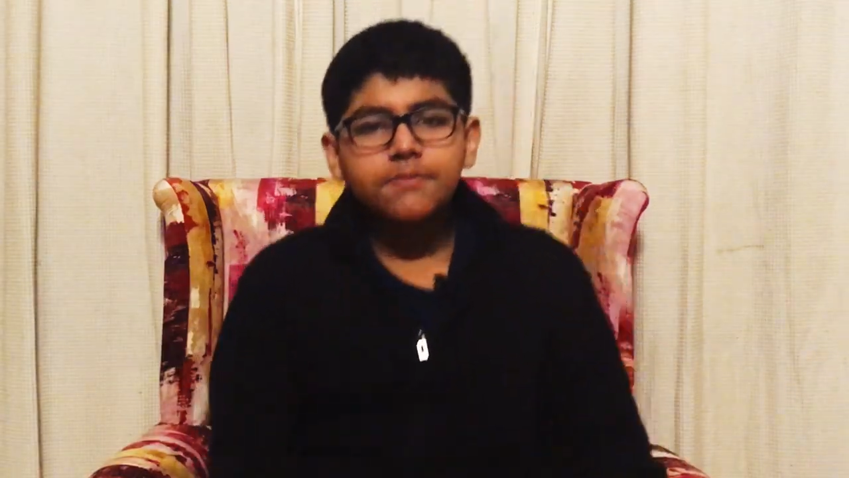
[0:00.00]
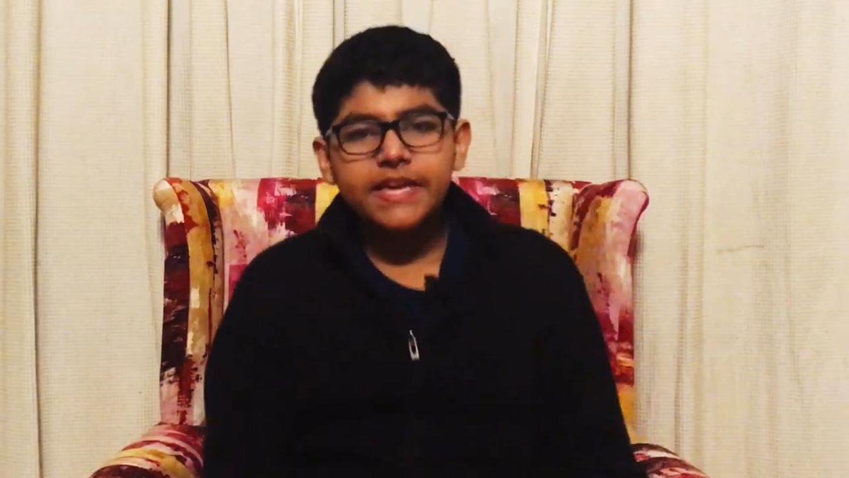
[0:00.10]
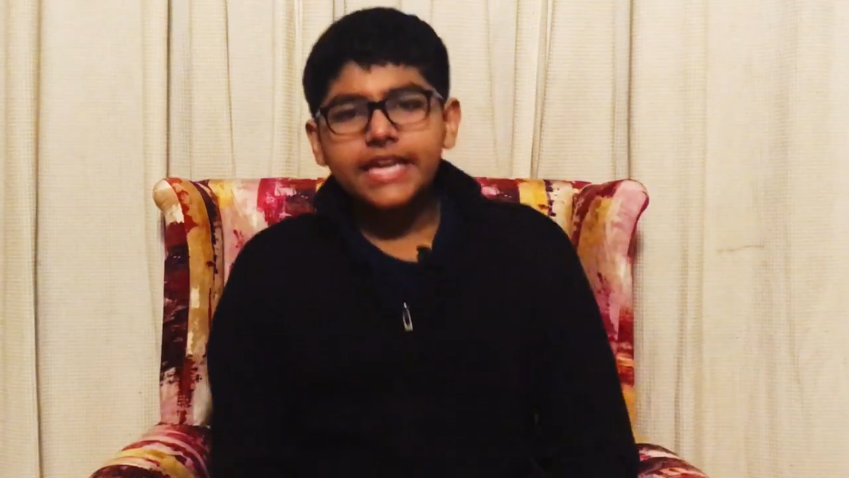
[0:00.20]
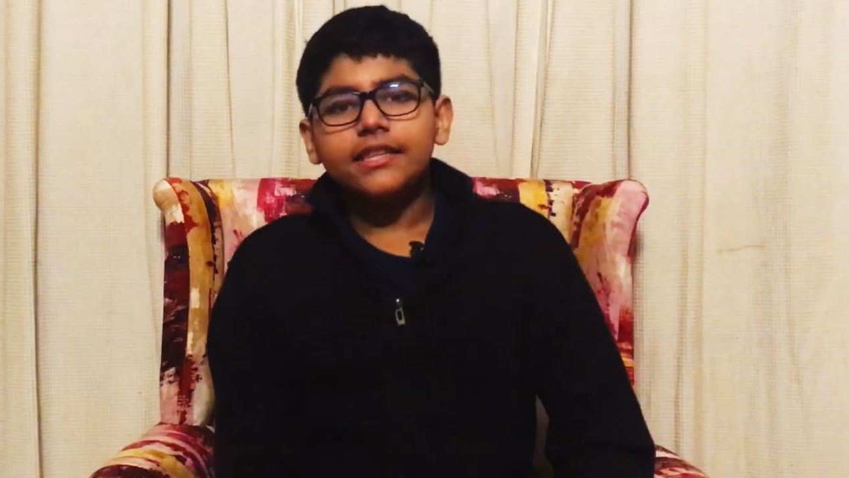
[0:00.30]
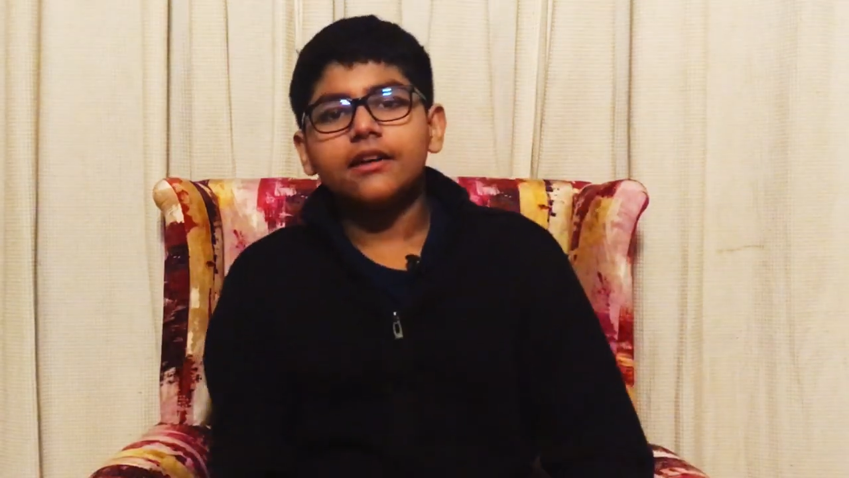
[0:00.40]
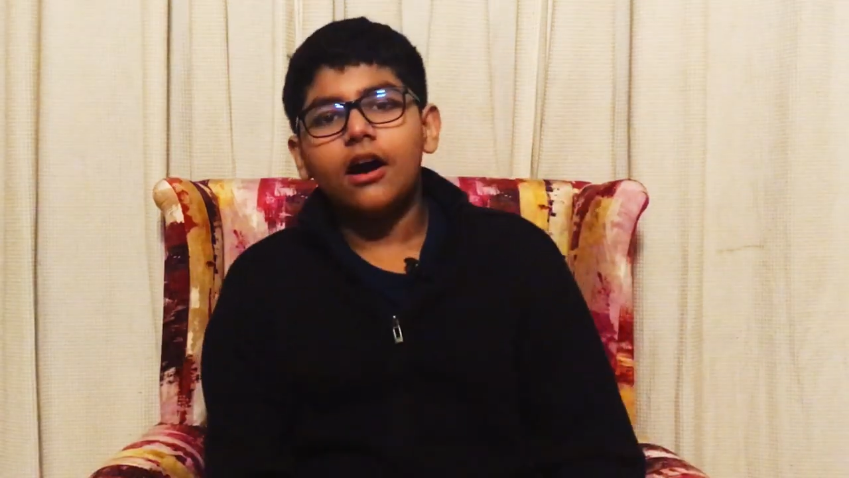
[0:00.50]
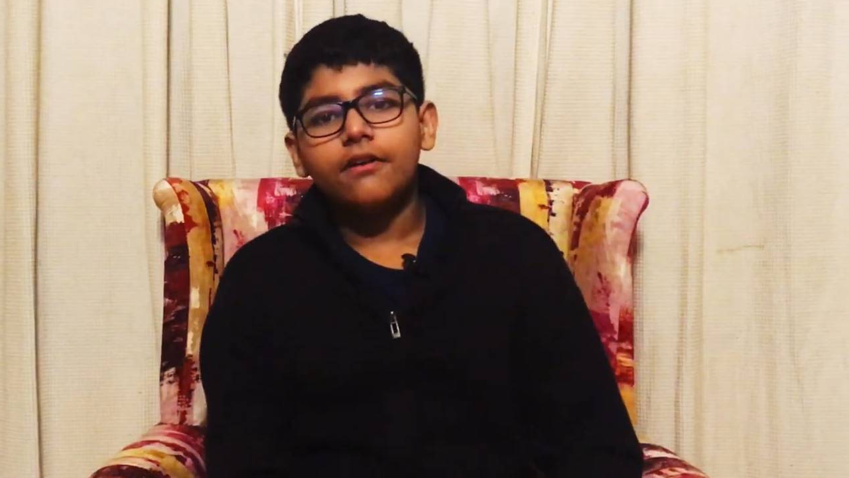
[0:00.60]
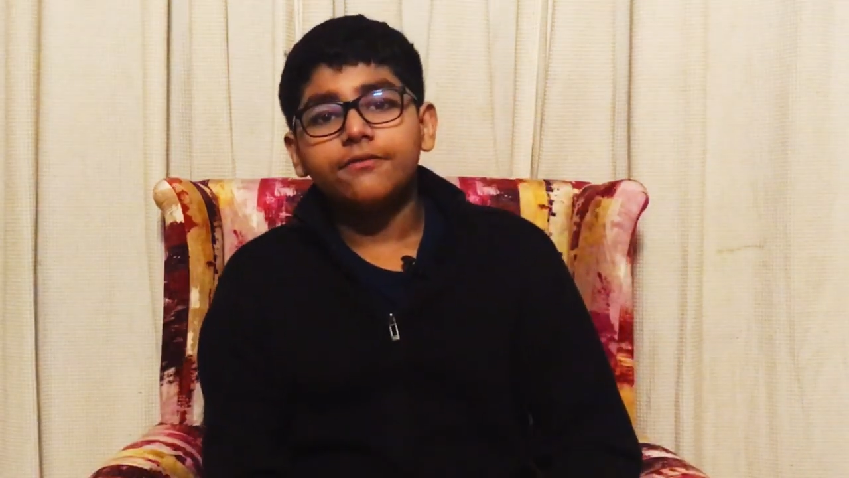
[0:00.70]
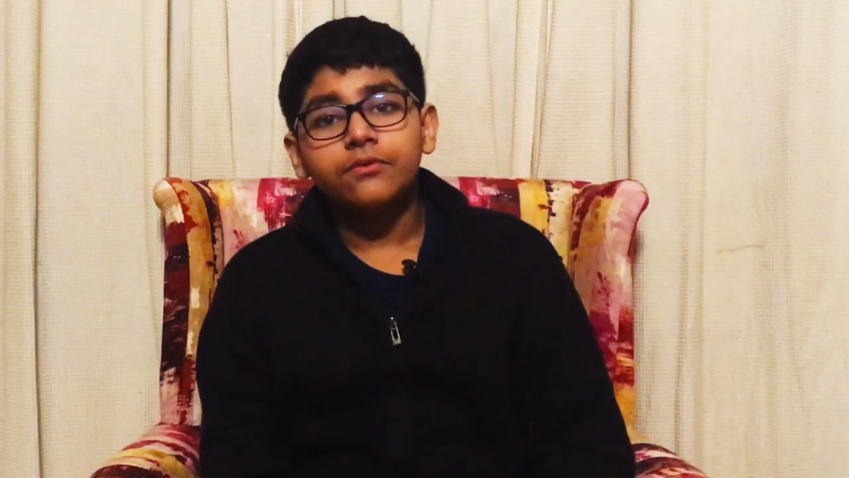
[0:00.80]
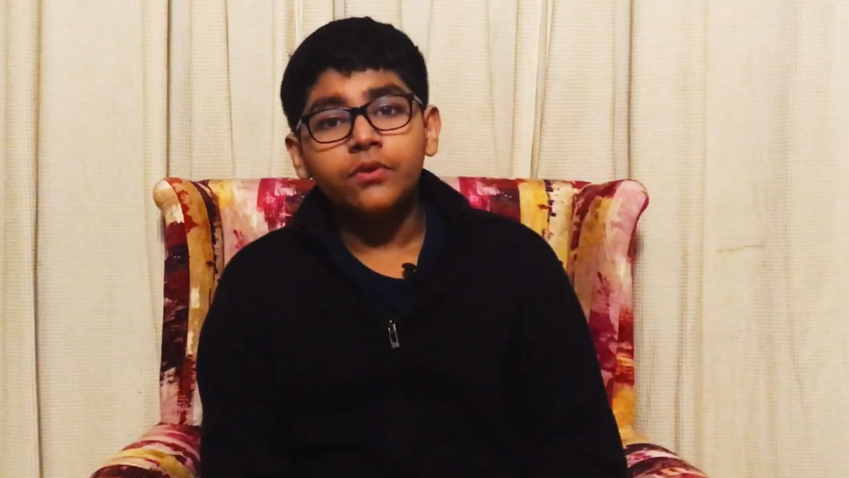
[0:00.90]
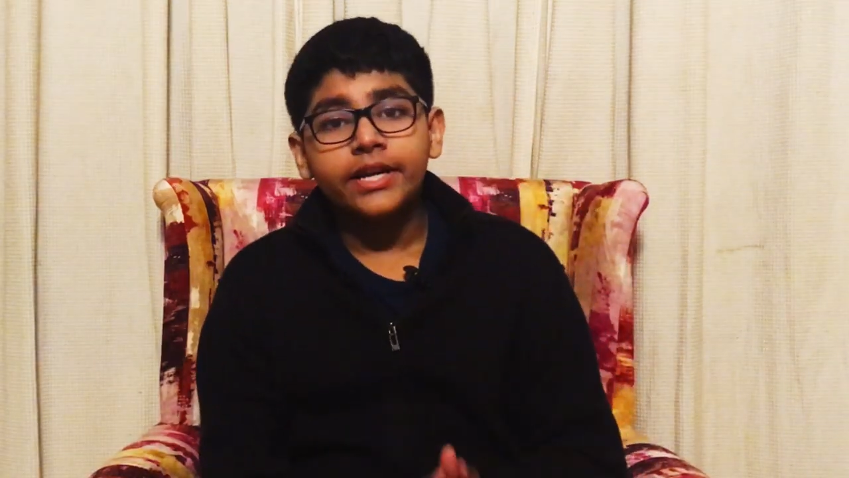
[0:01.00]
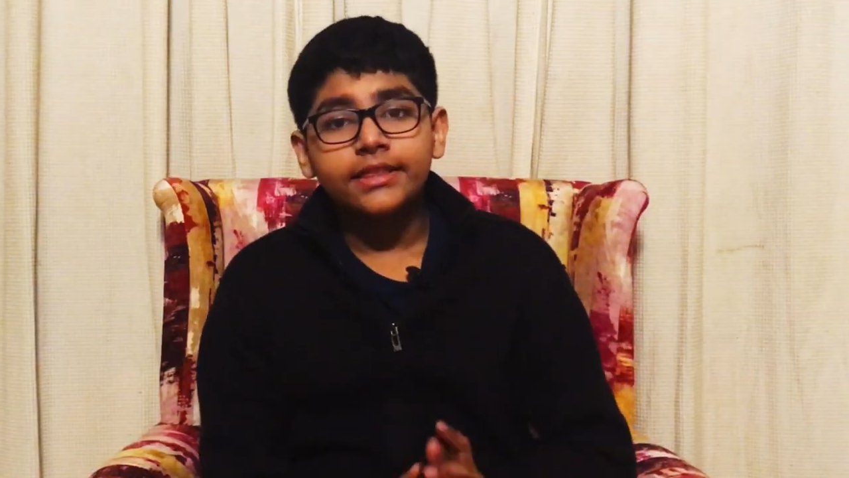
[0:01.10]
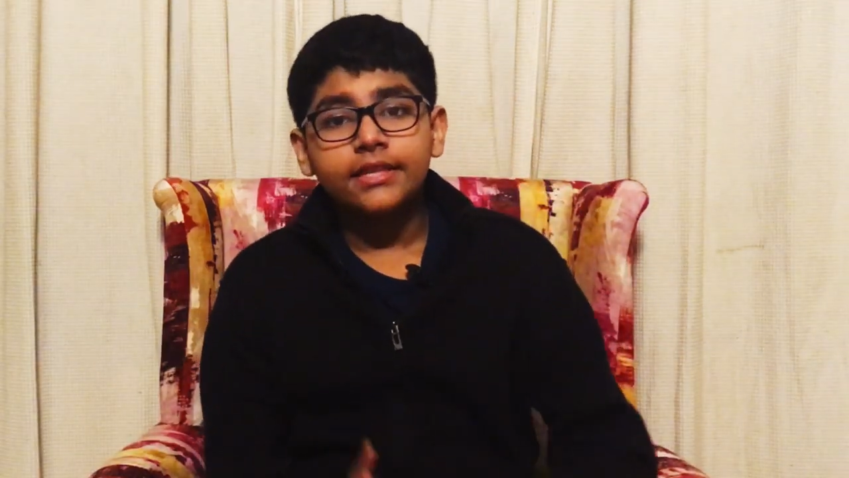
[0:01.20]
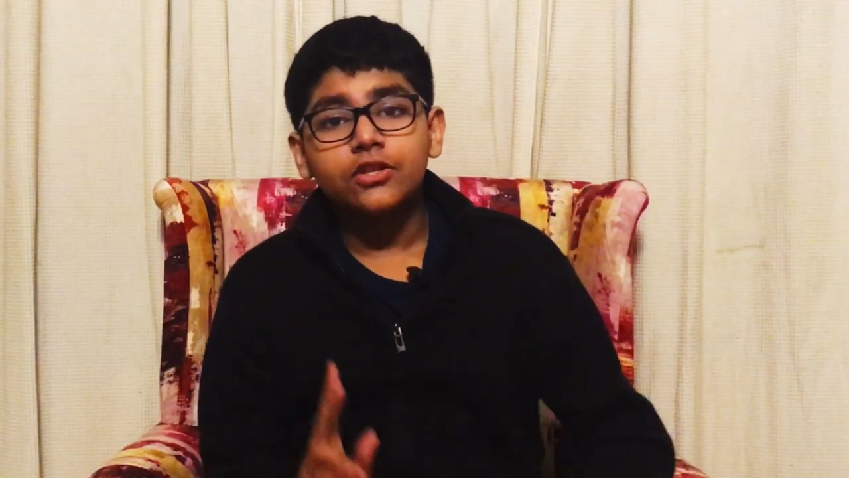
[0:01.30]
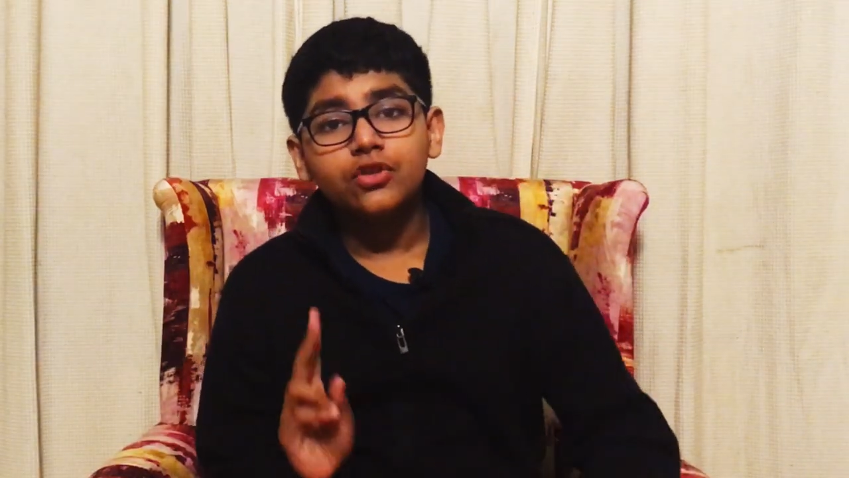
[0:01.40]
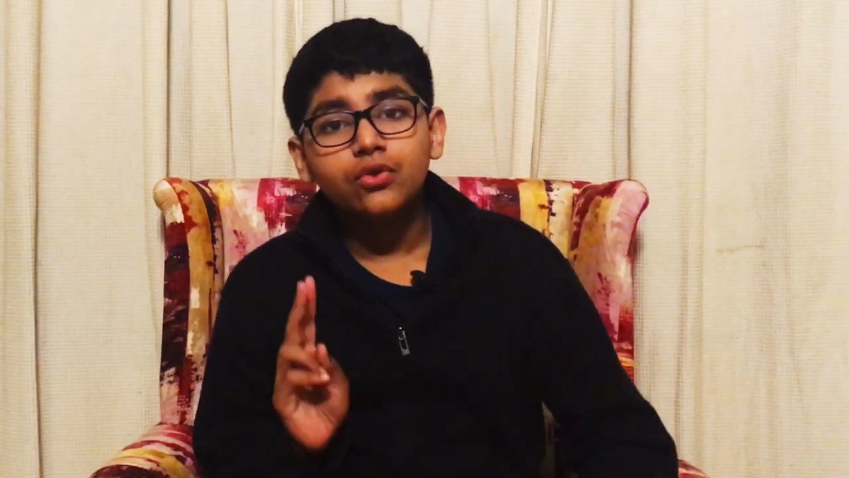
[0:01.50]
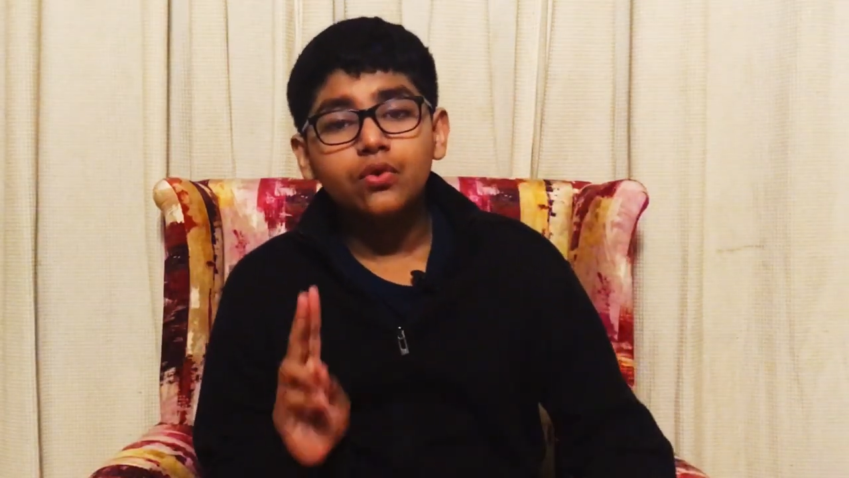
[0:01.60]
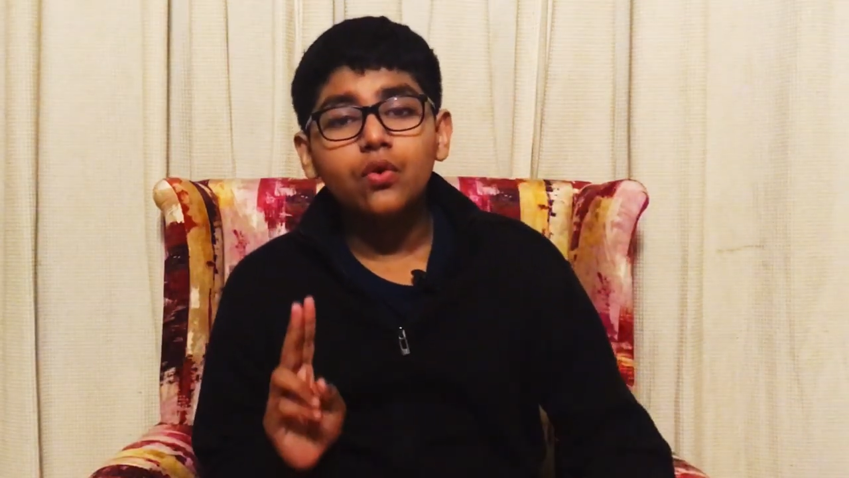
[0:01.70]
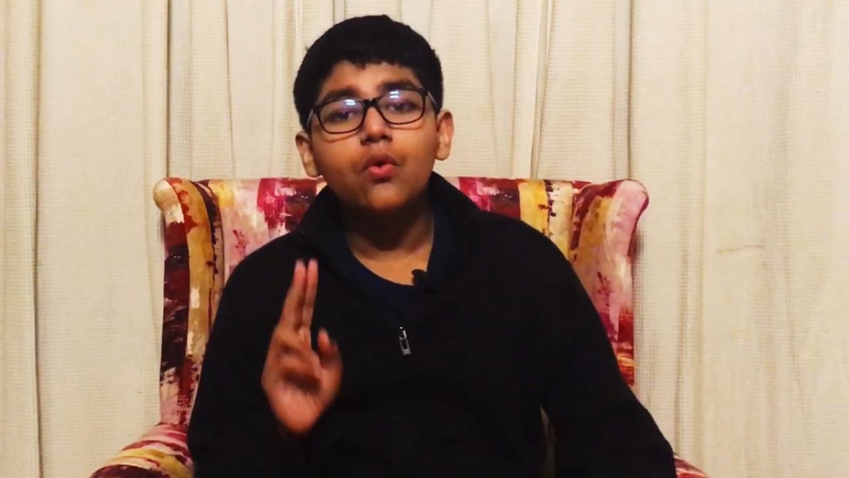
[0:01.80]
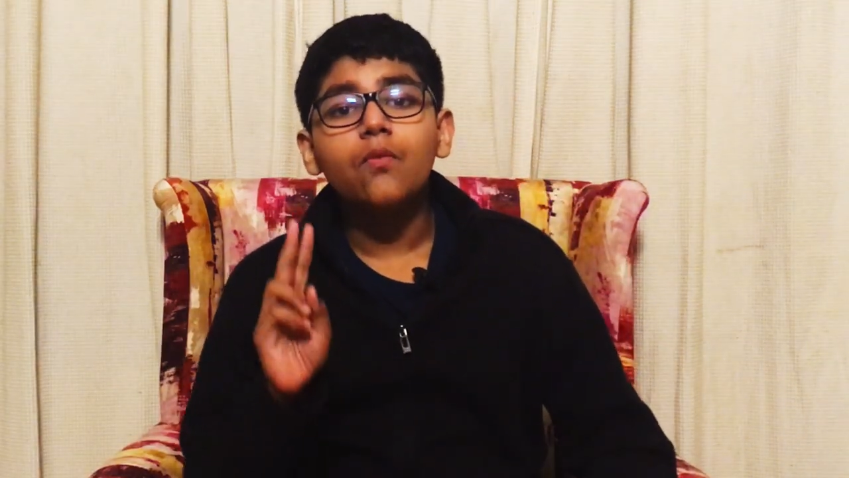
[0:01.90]
begin off with the
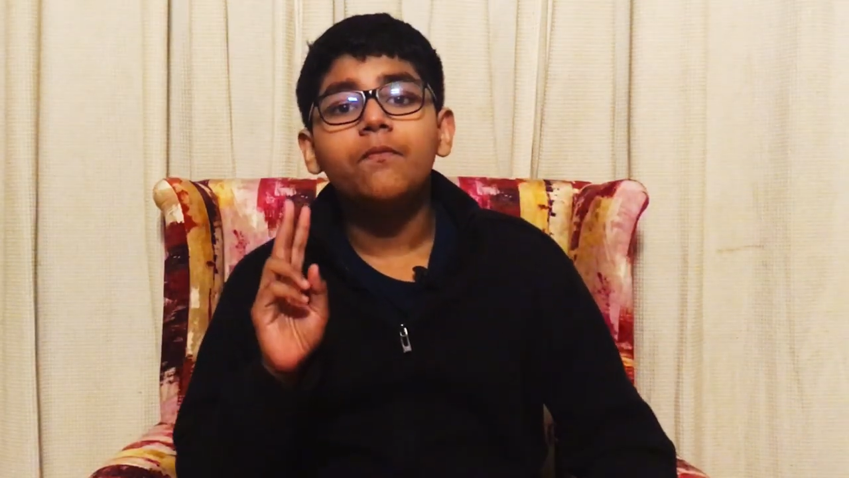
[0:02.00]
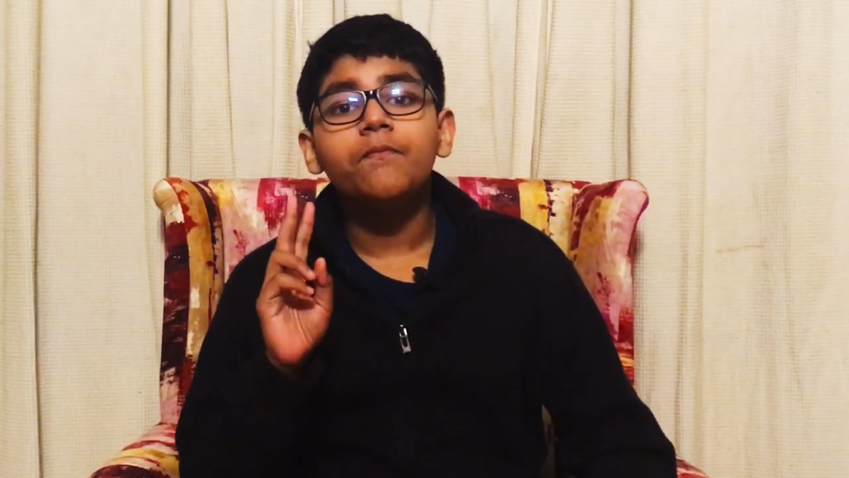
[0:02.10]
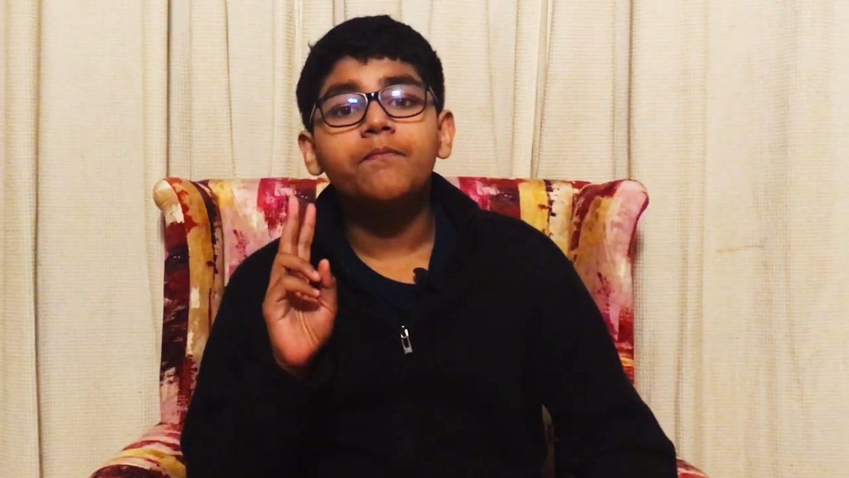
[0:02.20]
two